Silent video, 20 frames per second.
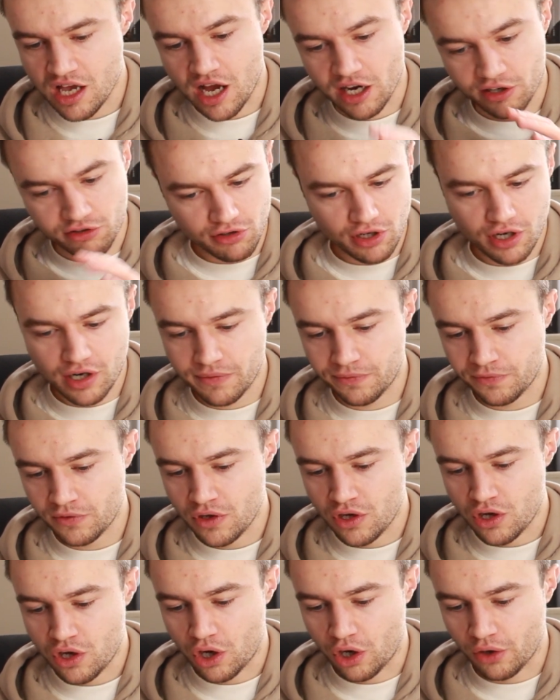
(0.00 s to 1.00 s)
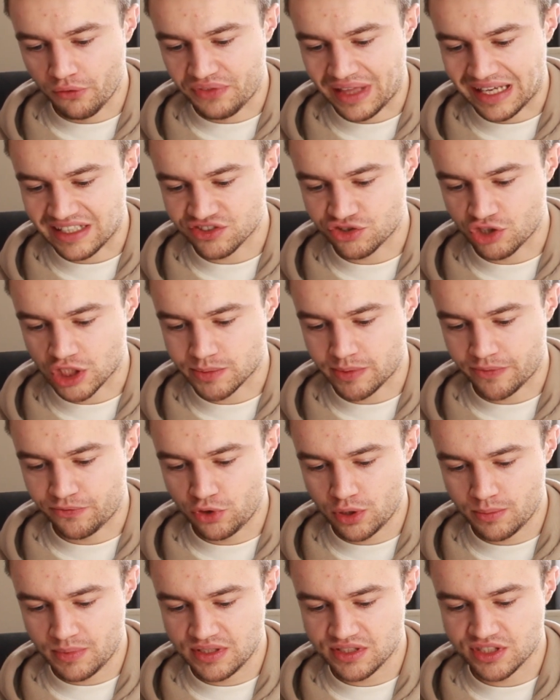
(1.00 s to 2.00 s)
a graph of that stock's
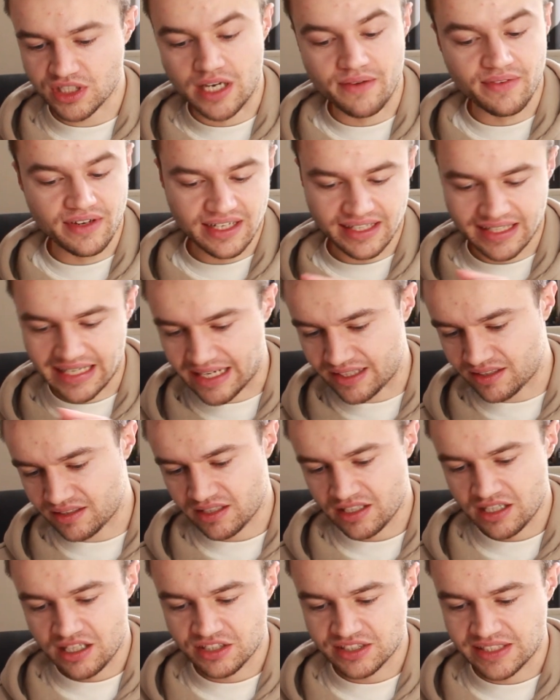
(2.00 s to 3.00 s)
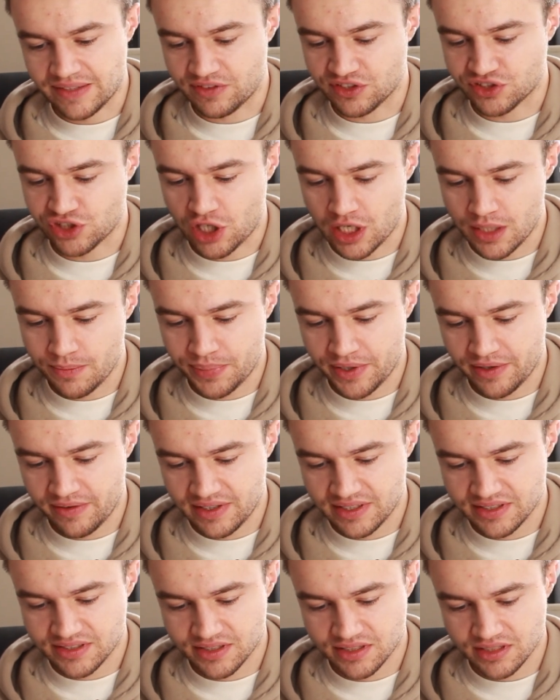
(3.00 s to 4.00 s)
performance over, again, different time
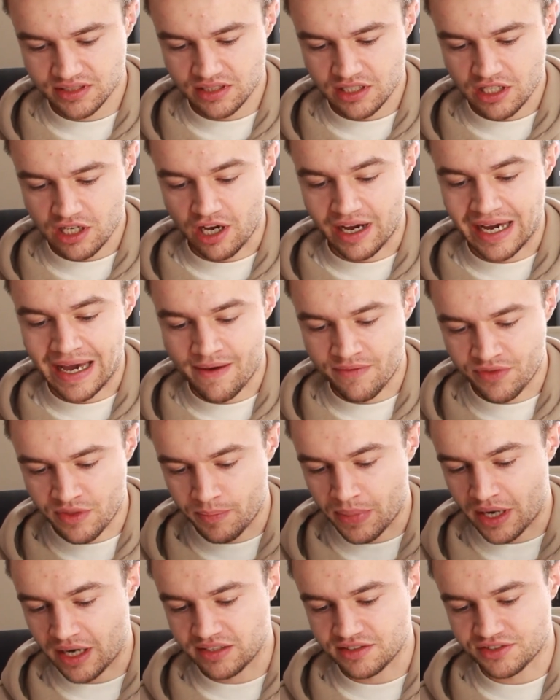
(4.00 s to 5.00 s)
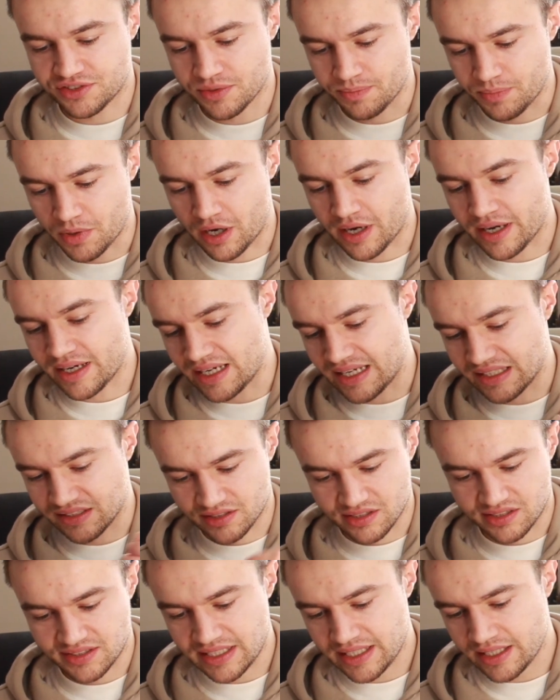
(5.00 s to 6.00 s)
periods. I have the buttons to buy and
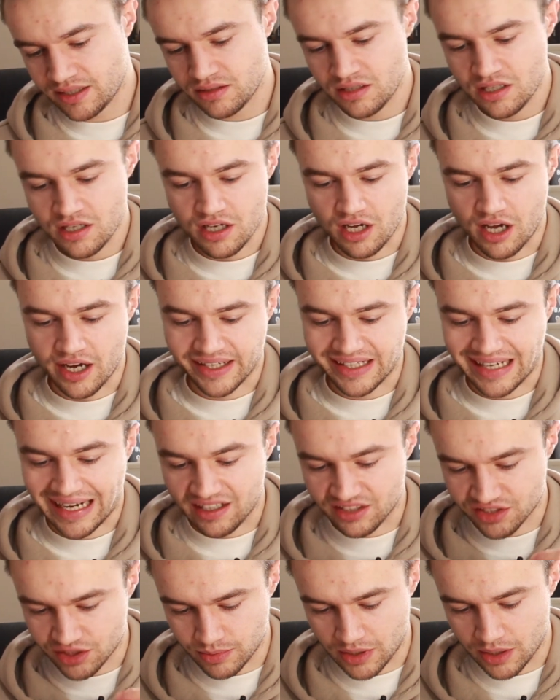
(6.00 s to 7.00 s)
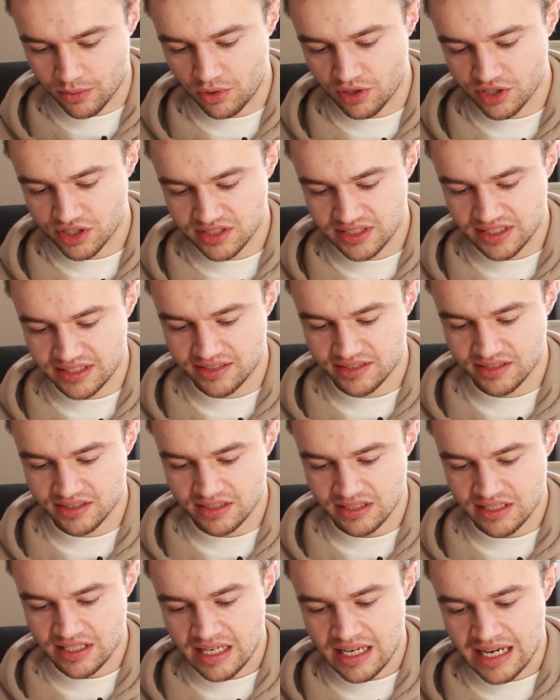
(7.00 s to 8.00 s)
to sell. I can add it to my watch list,
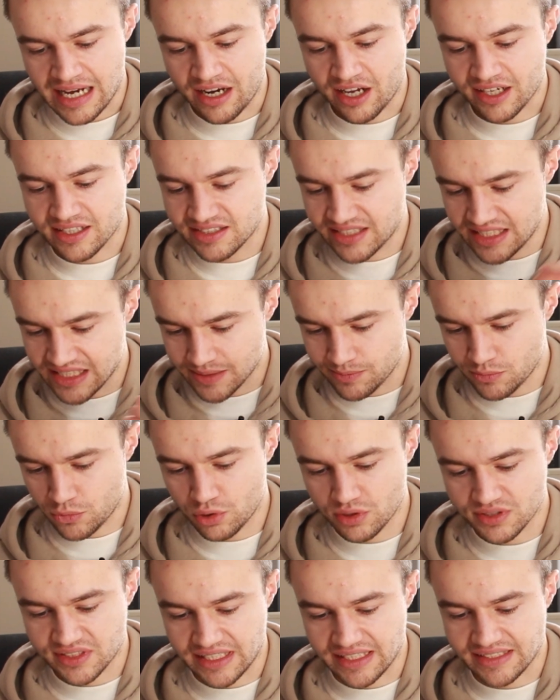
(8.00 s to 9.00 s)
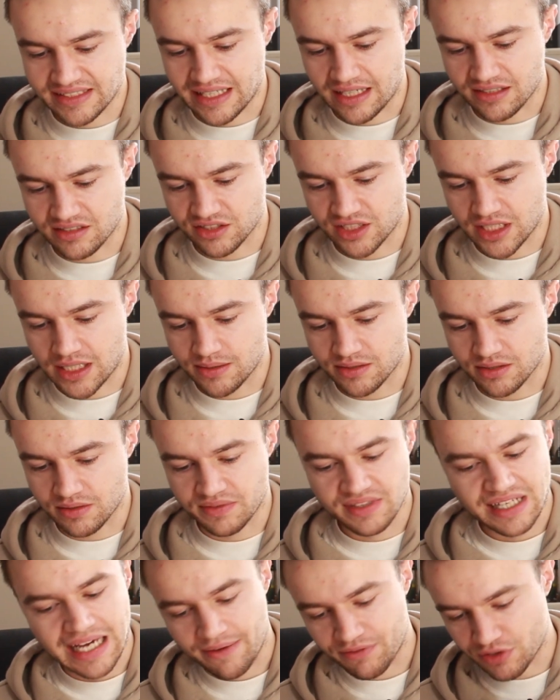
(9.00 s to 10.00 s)
and I can see some more details in terms
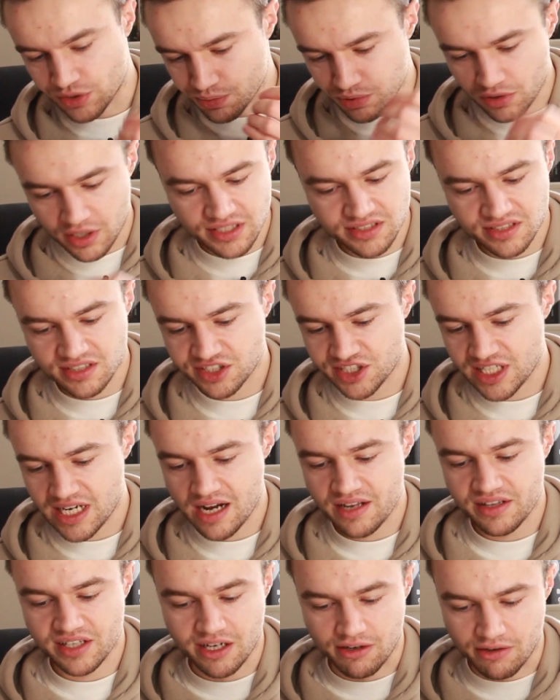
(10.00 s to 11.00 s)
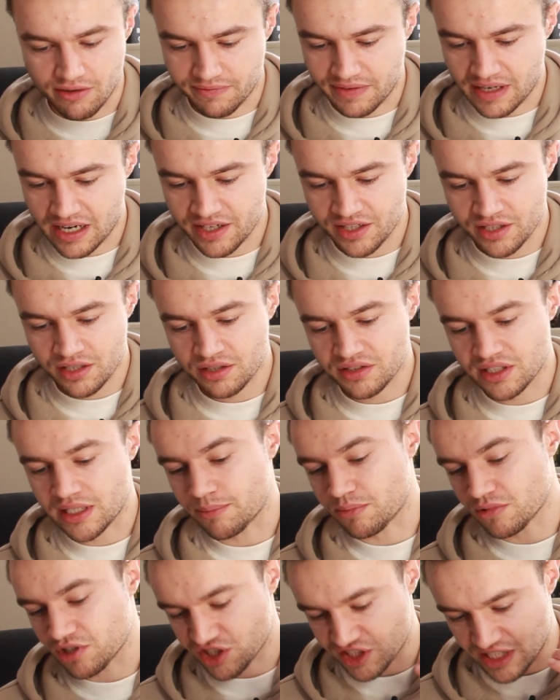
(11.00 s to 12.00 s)
of the average price of the share, the current value, the
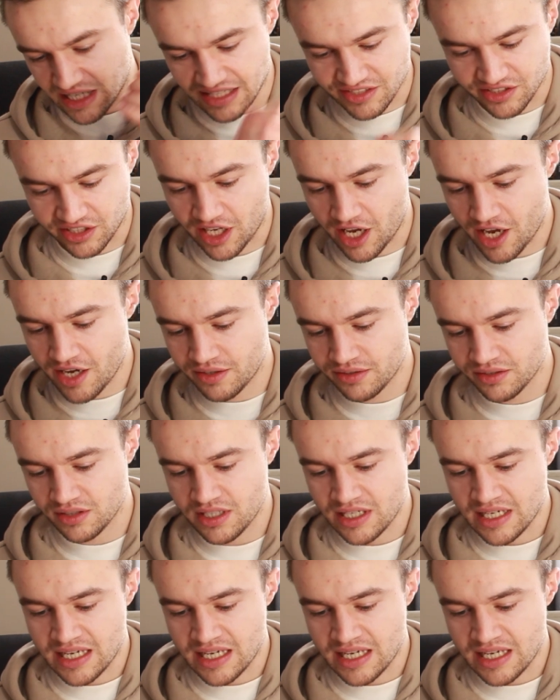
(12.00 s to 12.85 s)
number of shares I own,